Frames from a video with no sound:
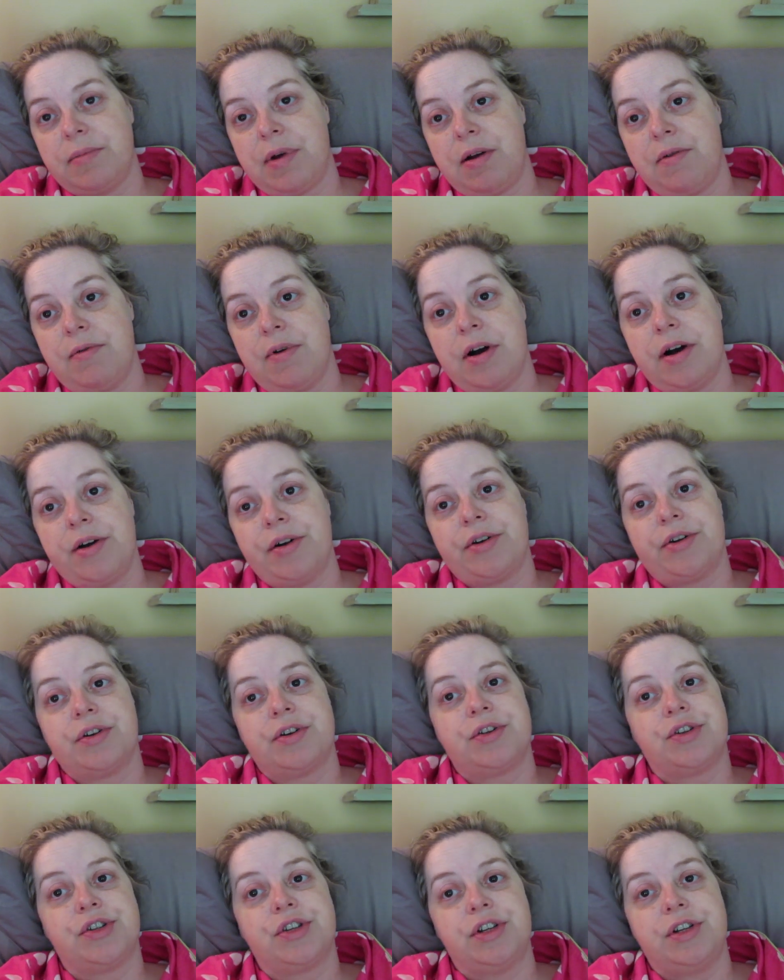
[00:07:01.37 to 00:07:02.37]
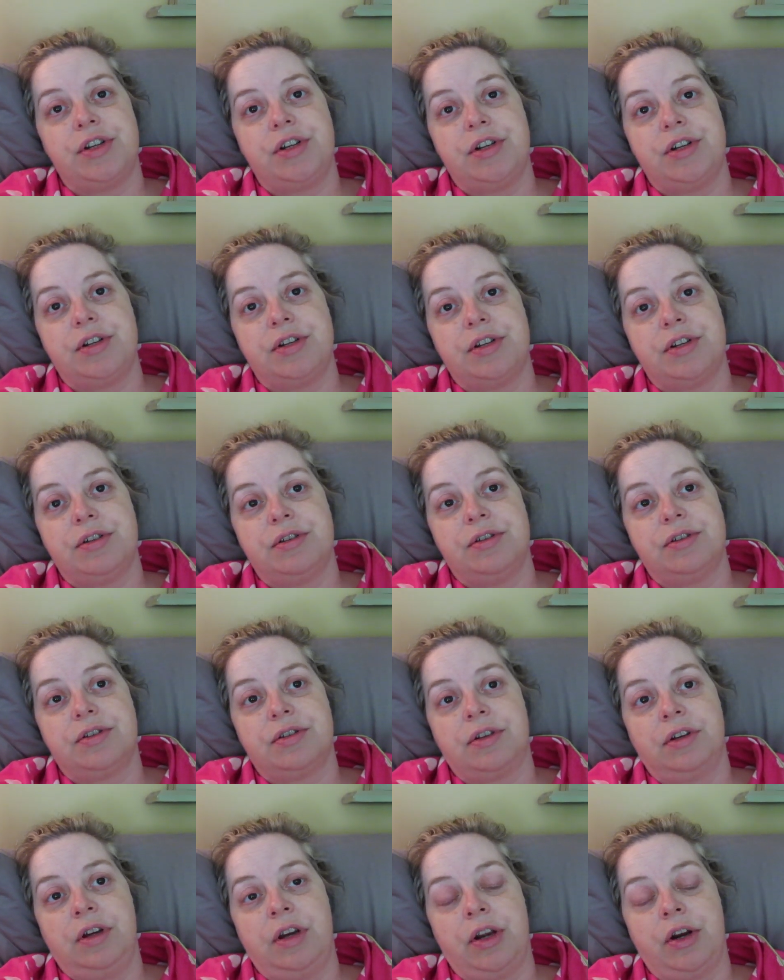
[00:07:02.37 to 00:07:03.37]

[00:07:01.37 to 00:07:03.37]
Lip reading: my water. She is,